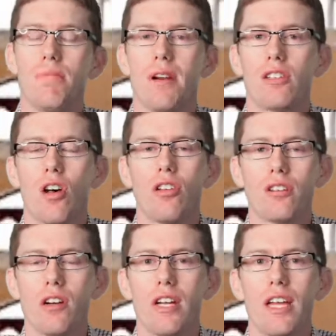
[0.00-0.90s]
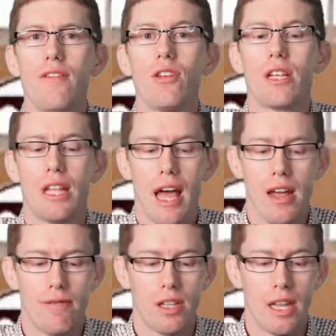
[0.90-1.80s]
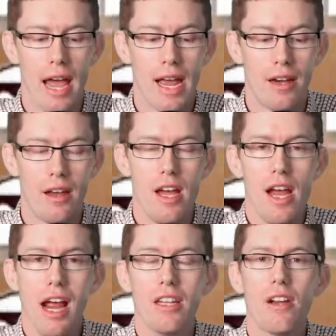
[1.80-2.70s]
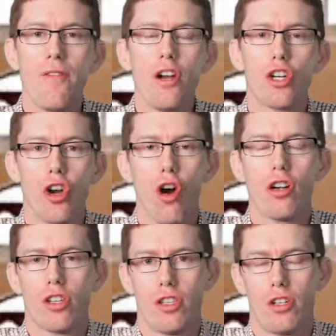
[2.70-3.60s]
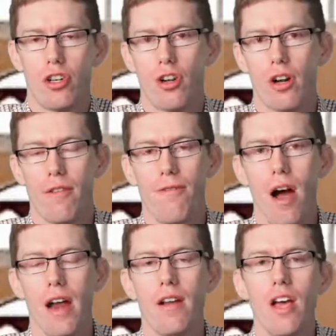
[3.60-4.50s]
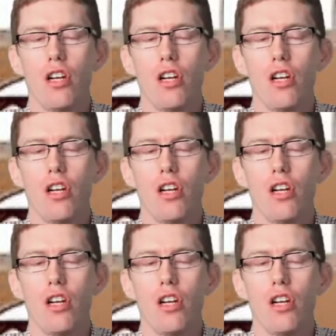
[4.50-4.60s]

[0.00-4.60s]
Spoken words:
but it's also going to give you the lay of the land and different charts that you're going to find.